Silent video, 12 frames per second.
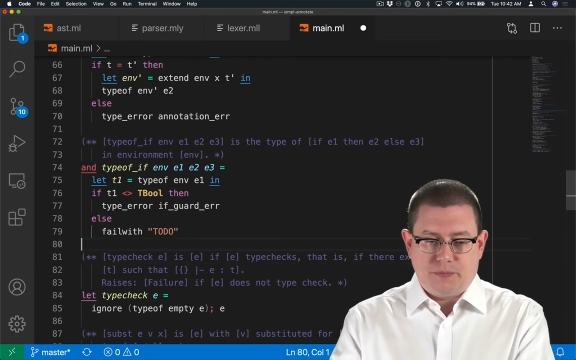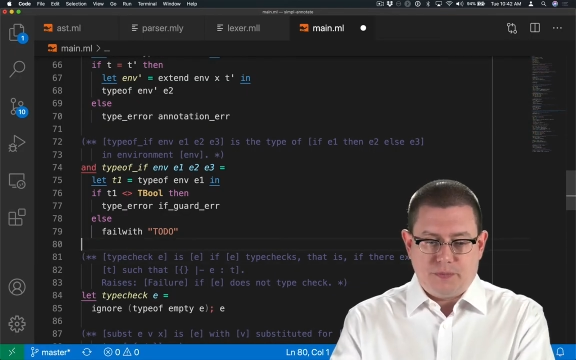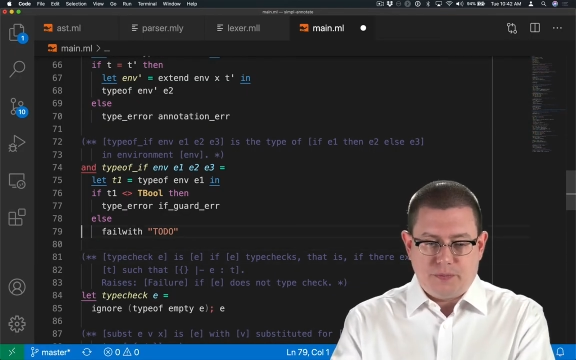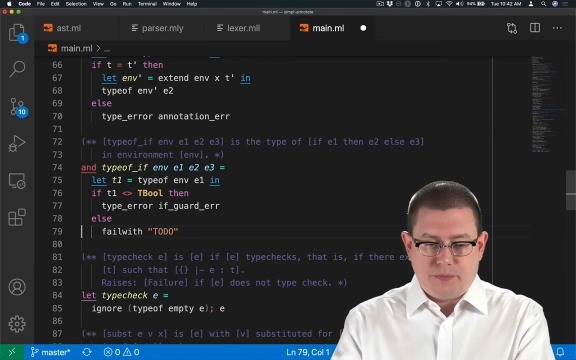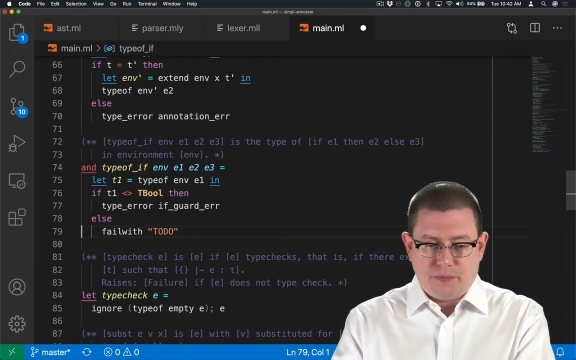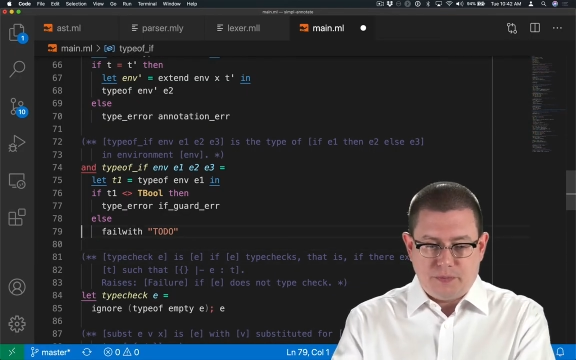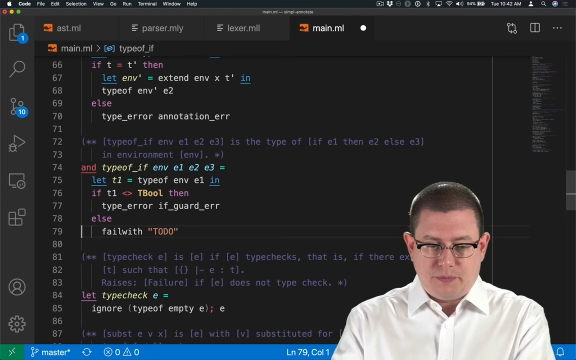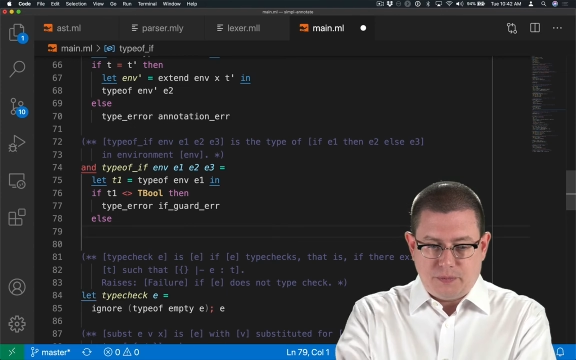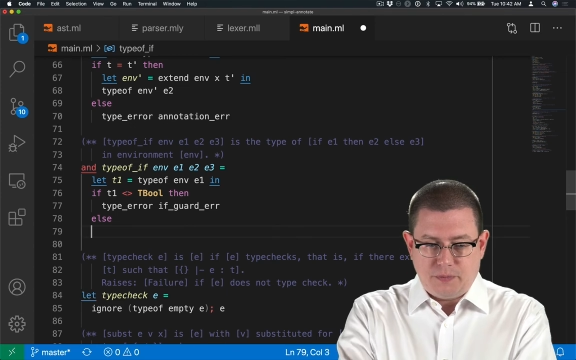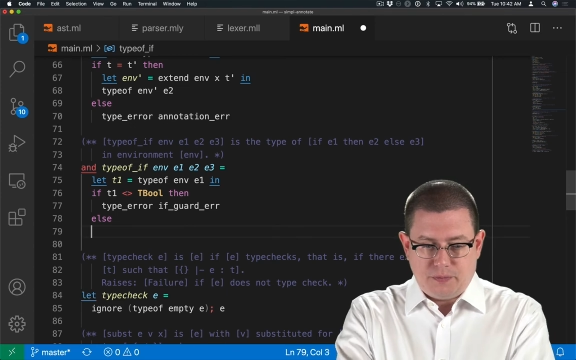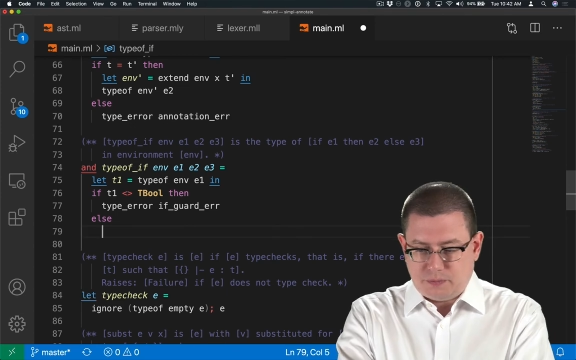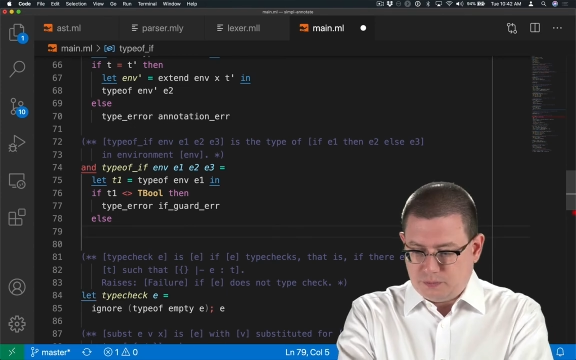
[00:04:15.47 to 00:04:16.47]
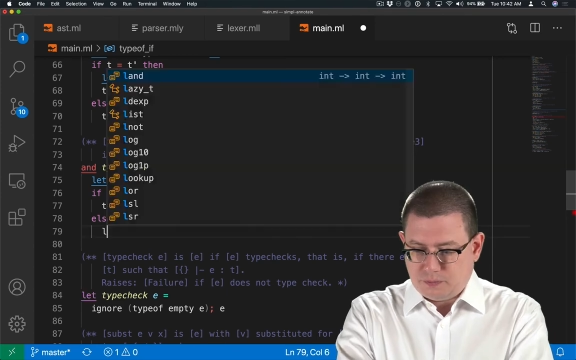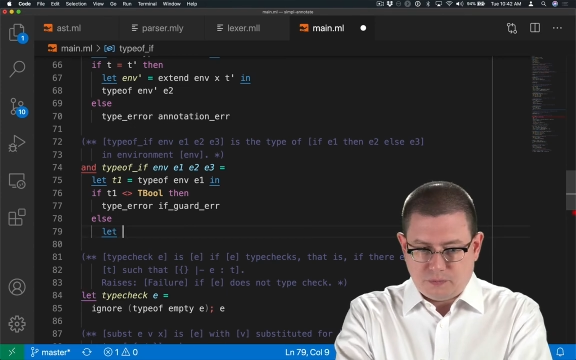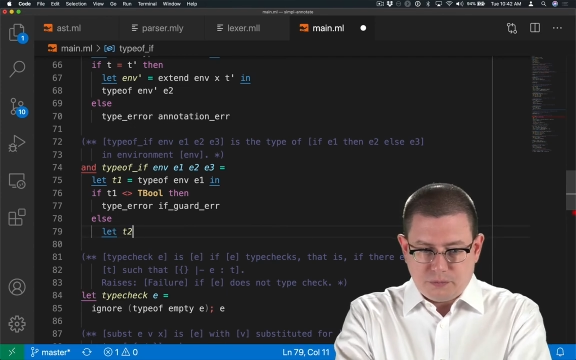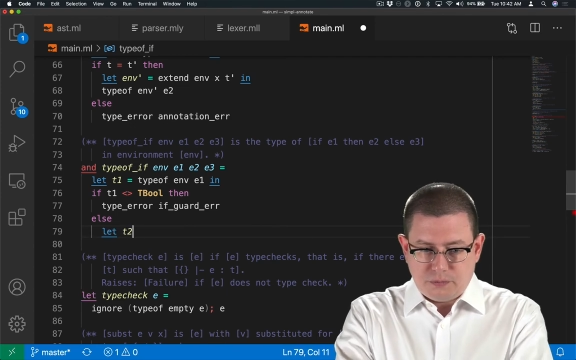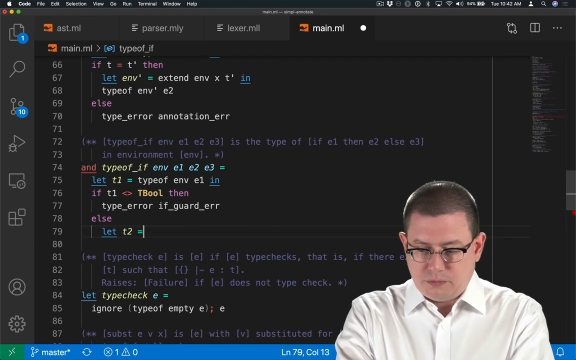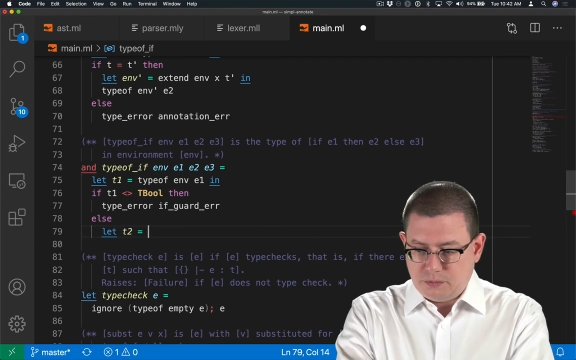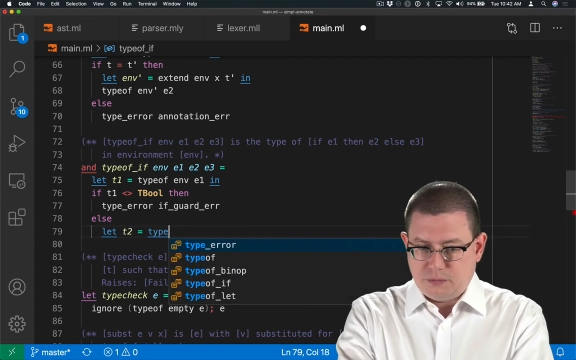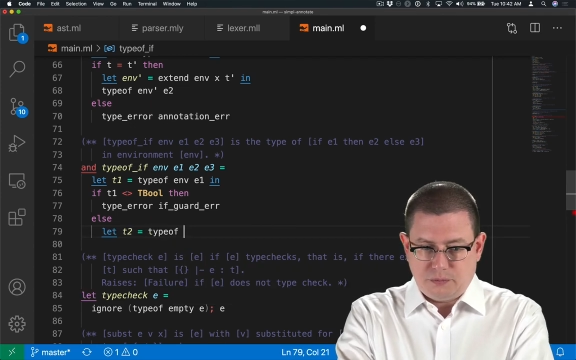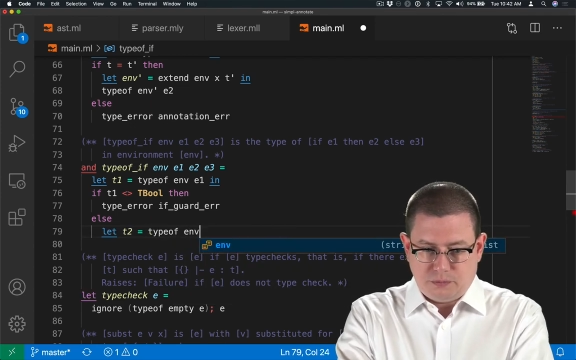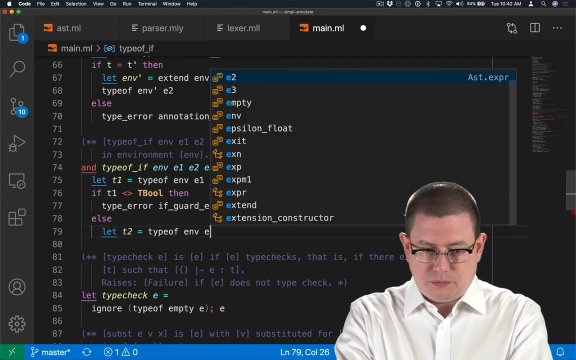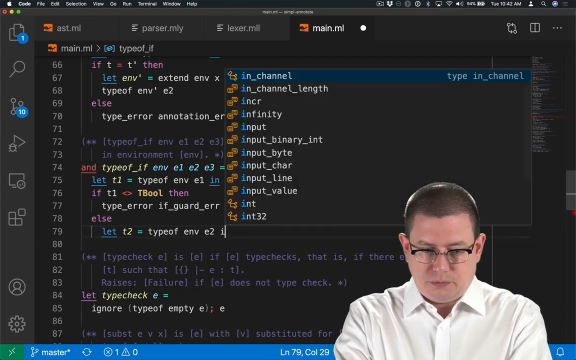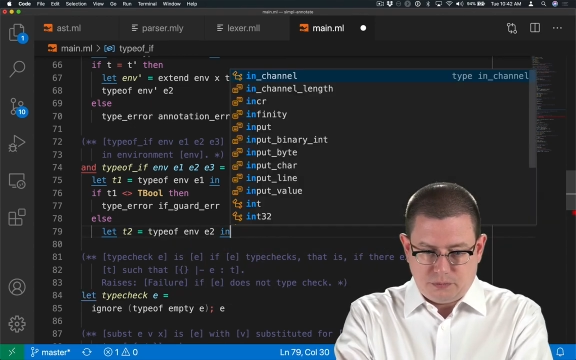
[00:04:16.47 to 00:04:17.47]

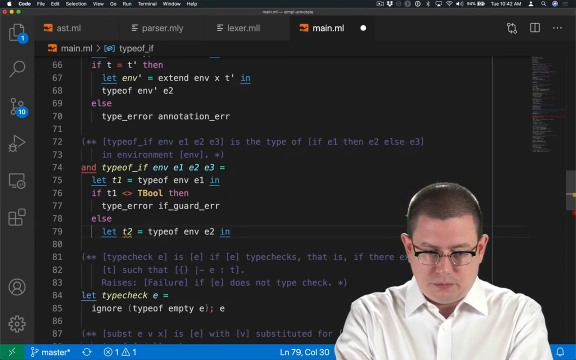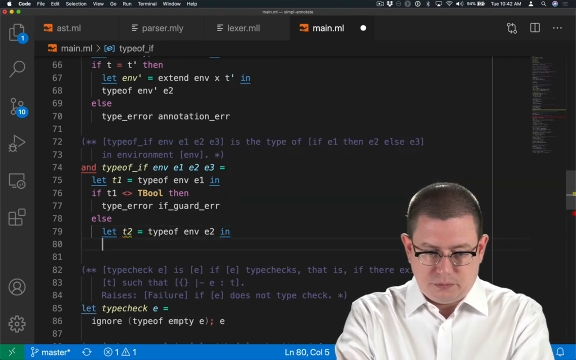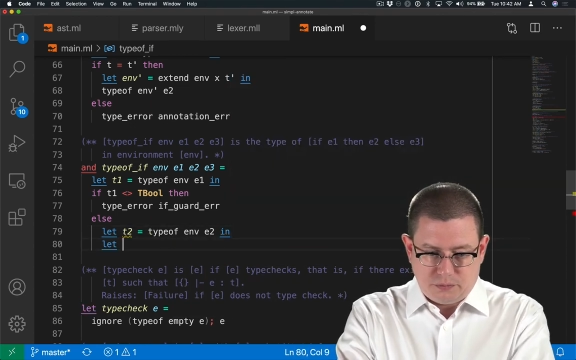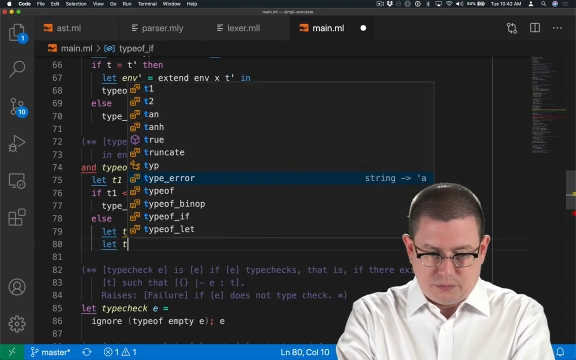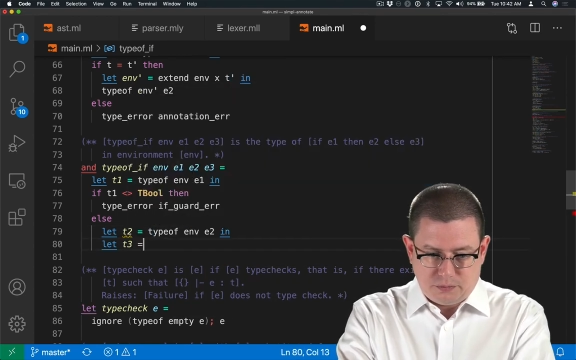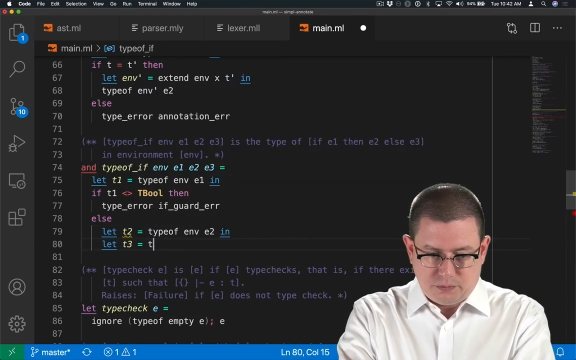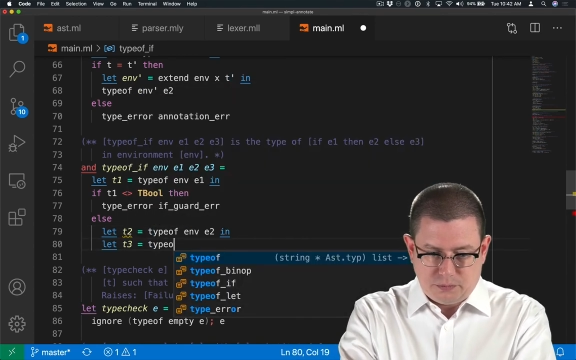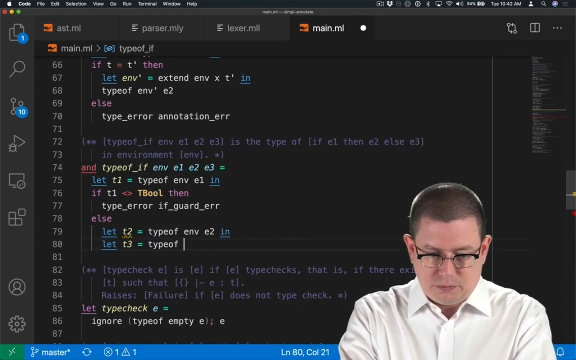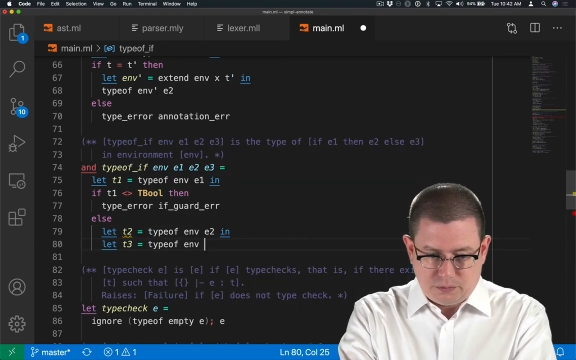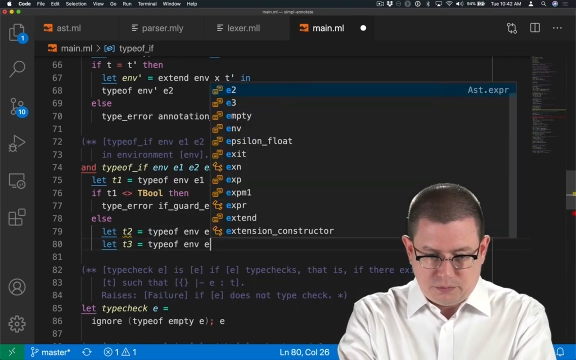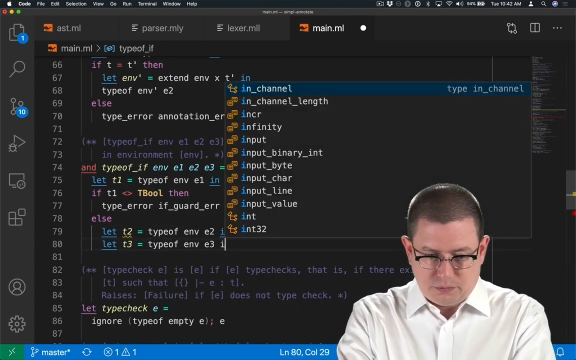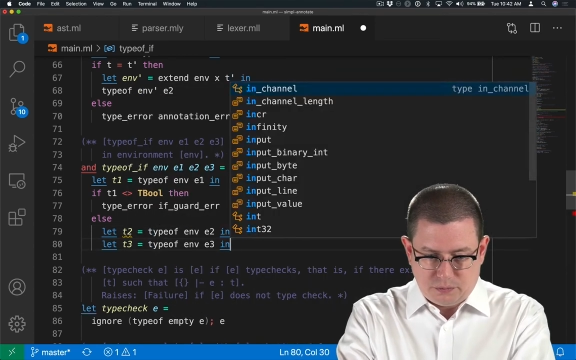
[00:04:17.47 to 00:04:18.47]
(silence)